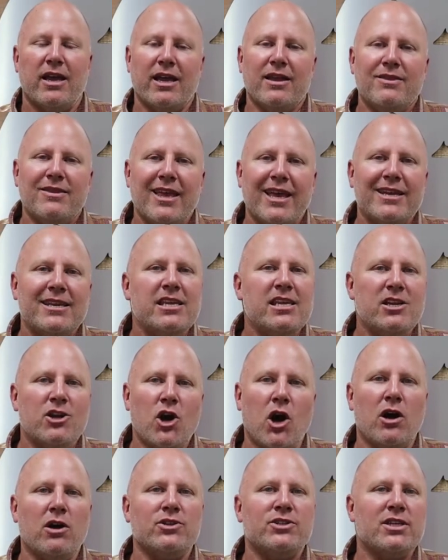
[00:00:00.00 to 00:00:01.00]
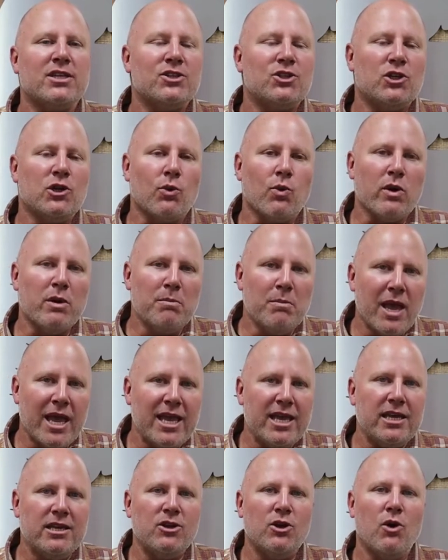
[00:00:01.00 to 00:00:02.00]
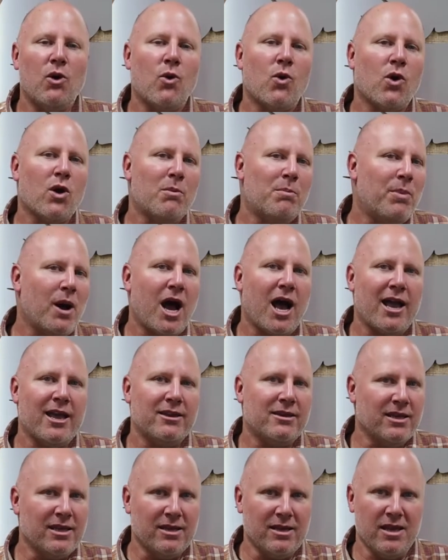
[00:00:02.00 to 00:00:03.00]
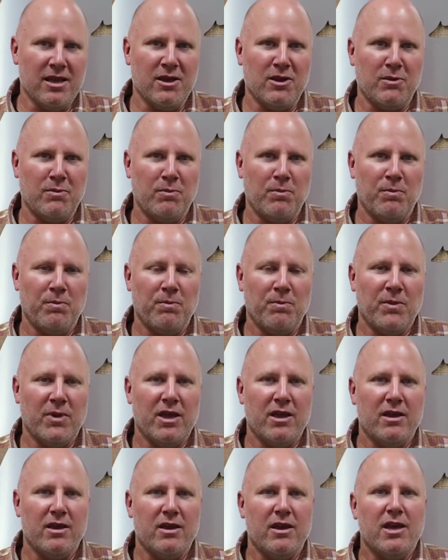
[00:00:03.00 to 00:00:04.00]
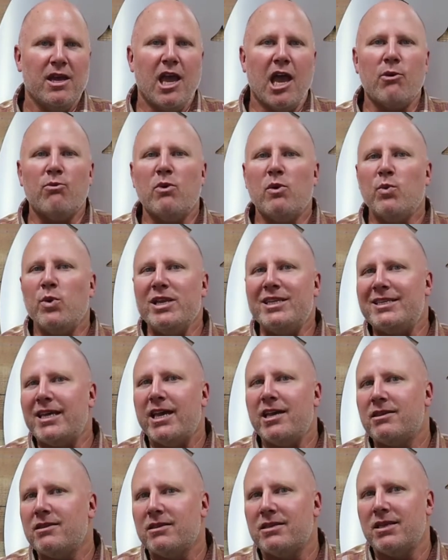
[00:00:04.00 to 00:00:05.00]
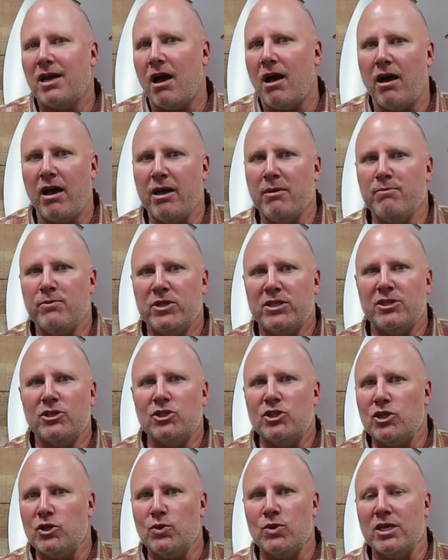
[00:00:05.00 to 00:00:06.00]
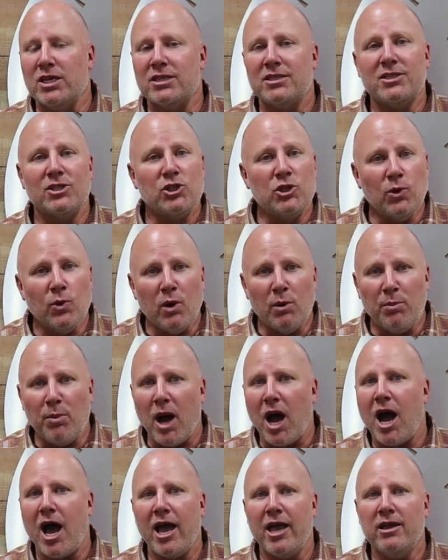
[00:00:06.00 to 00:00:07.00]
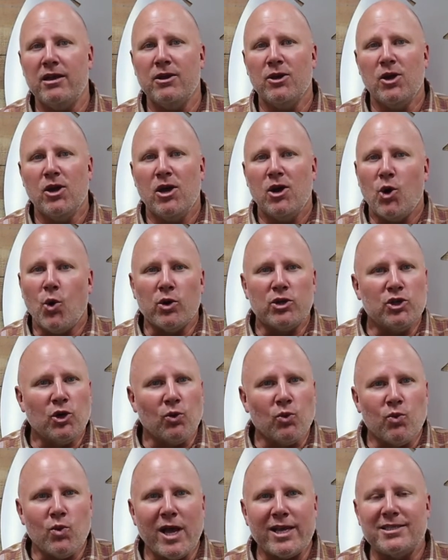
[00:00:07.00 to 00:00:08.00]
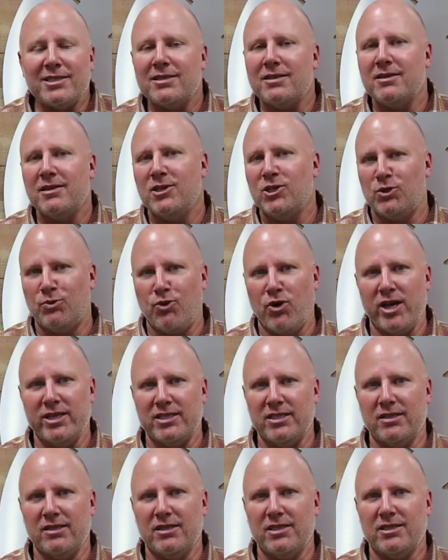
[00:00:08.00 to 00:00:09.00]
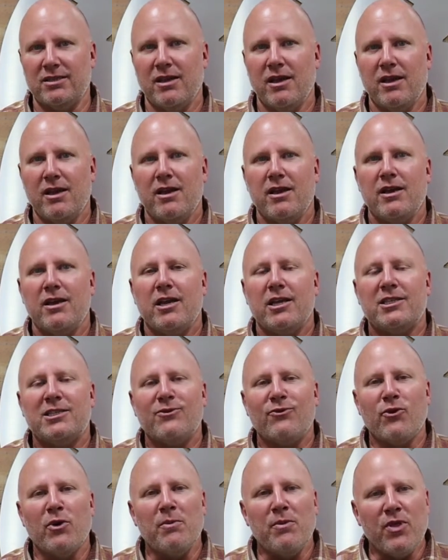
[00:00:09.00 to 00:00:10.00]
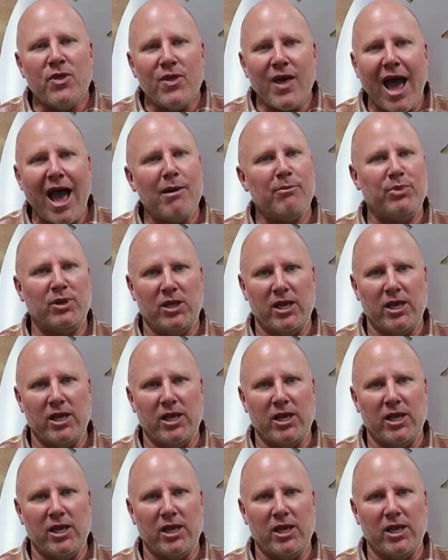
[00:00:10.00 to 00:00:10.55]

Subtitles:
And then He calls us to remain or abide in Him. And when we take the time to do this, to abide, or to rest in His presence, it's from that